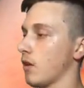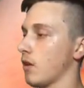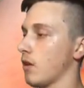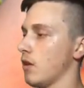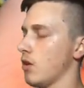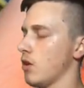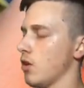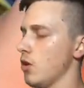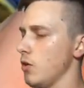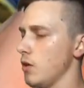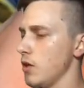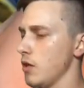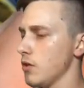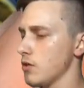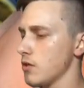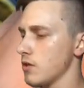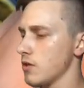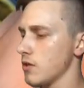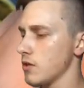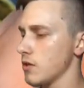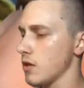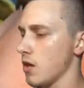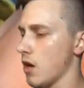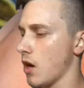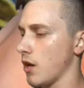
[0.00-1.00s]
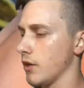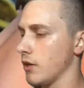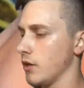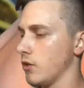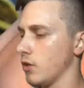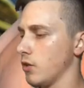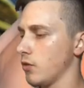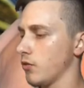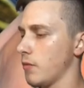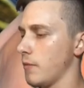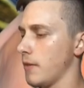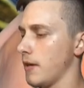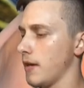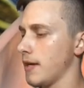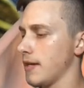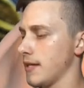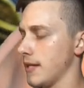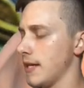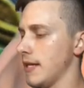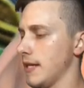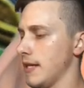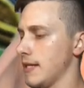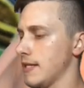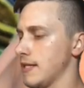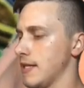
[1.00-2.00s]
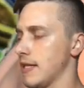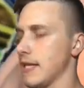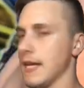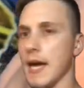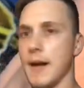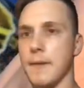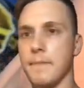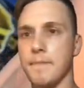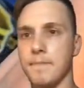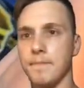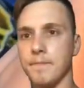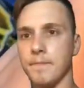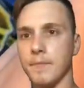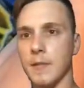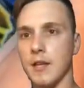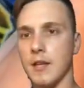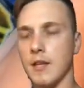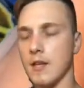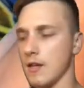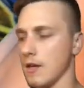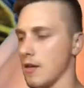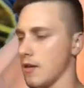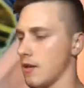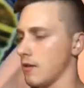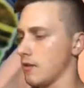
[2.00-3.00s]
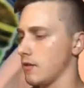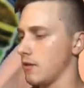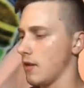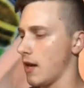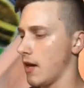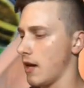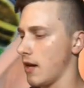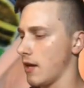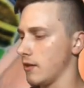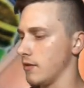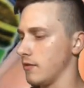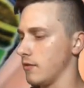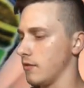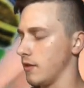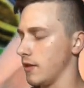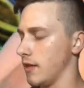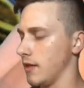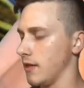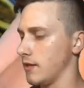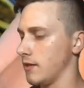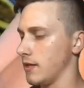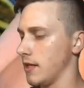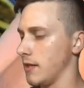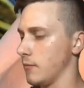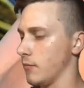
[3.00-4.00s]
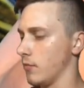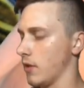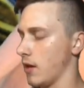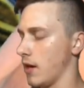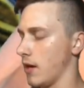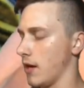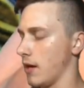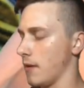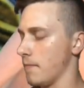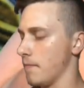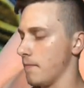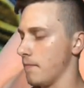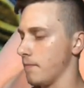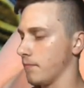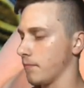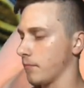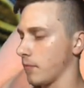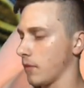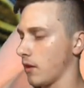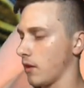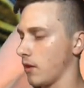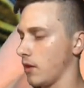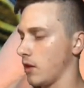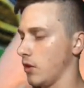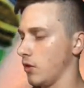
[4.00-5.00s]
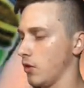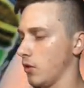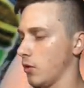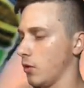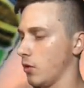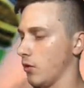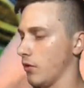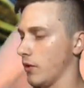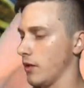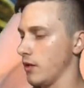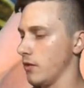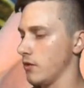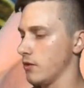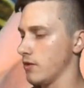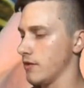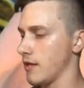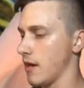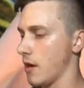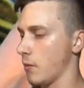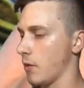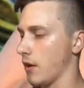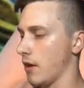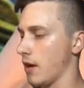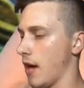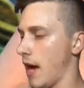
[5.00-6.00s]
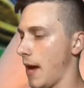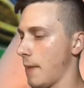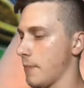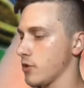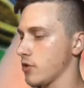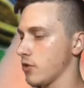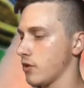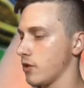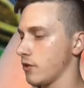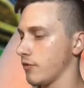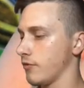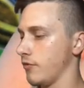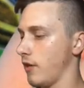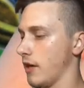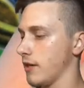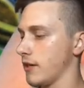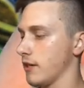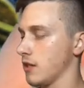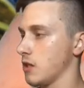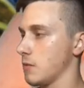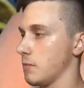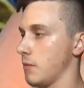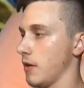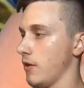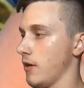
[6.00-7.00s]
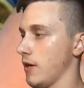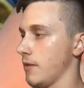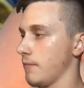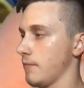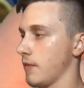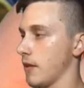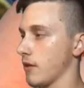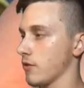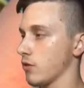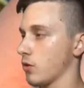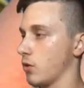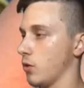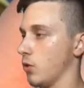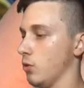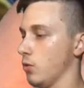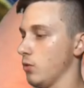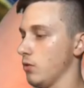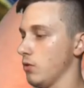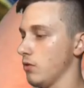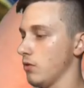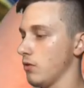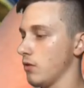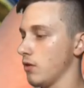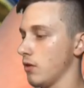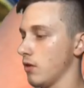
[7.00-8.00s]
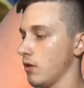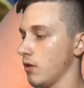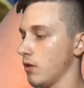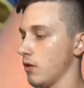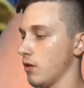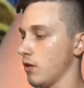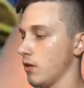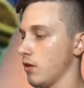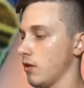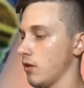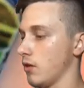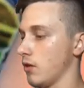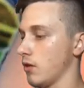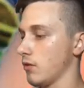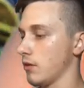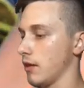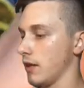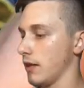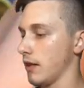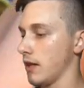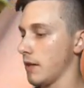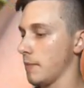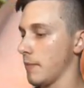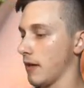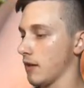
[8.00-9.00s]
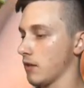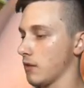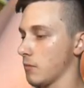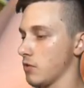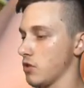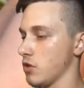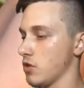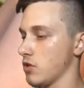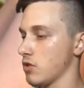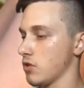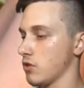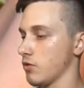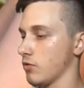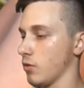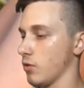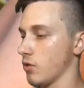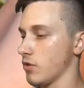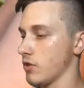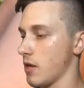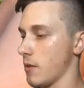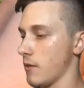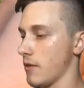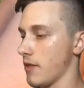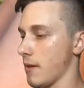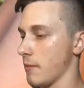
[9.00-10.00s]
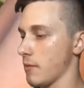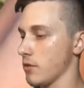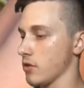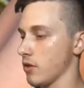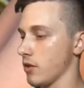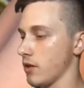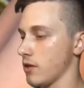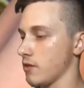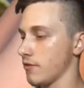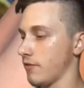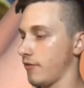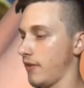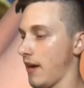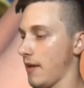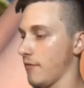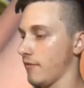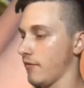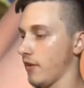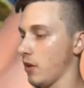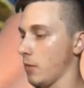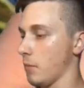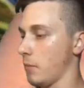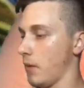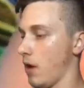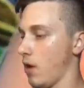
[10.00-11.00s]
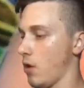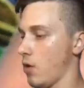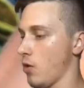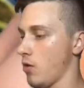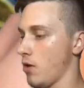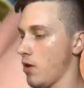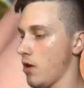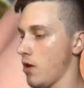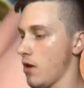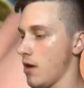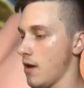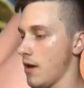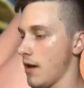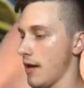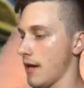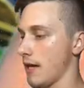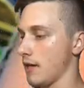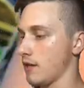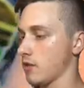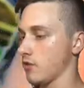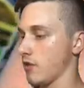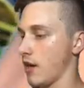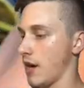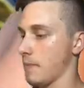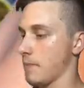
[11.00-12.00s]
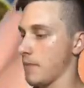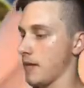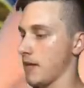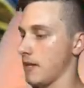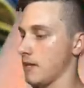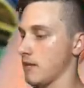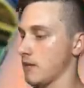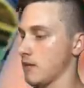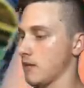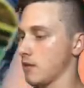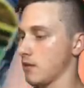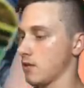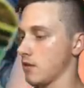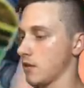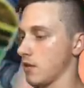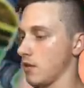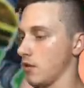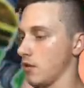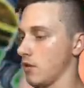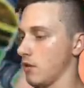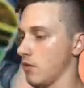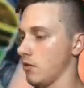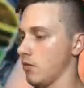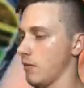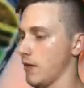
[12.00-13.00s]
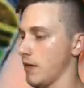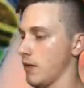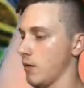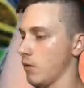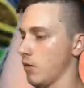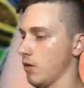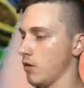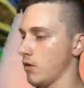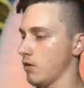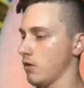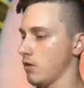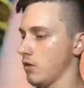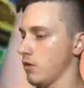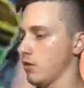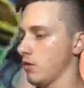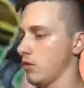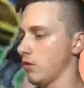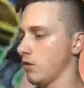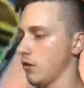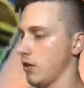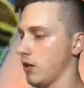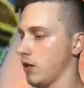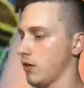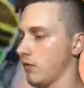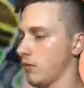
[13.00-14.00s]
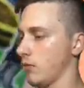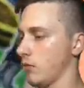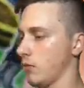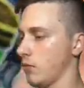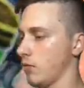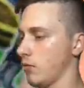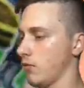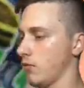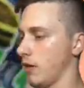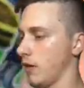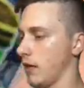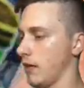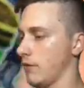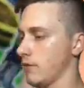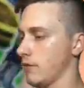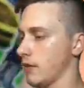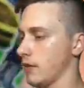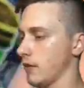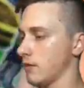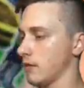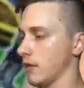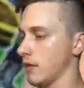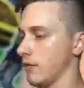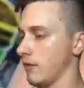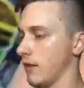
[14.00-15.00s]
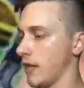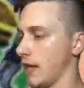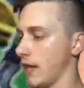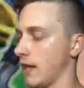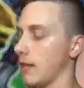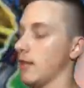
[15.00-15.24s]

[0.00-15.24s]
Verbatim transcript: Who uses this card? Uni-Horned Familiar. It is the um, uh, the team um, Unicorn that uses that one. Amazoness Fighting Spirit. That's cool. Taking it back to Magician's Force there with Amazoness. Flamvell Poun and Scrap Beast. So wait, one, two, three, four, five, six, seven, eight,